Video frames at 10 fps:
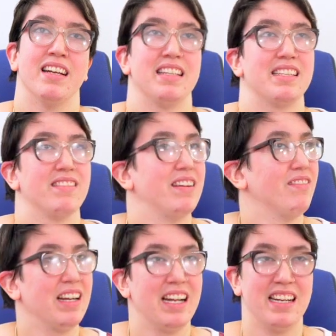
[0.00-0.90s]
And so I
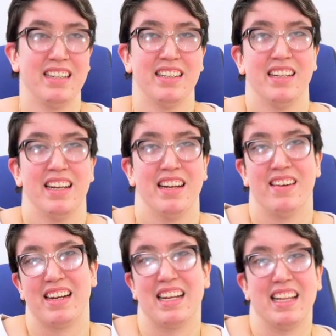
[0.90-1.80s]
want to,
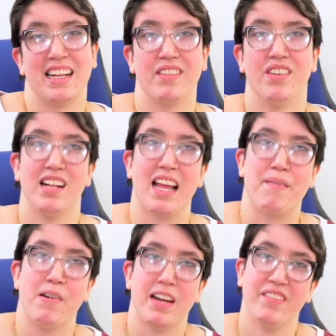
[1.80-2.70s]
want to collect them all like
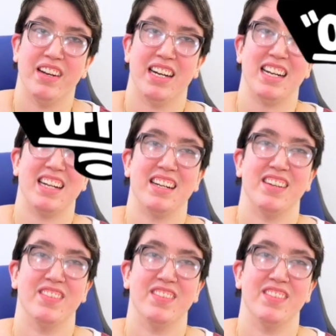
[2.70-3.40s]
Pokemon.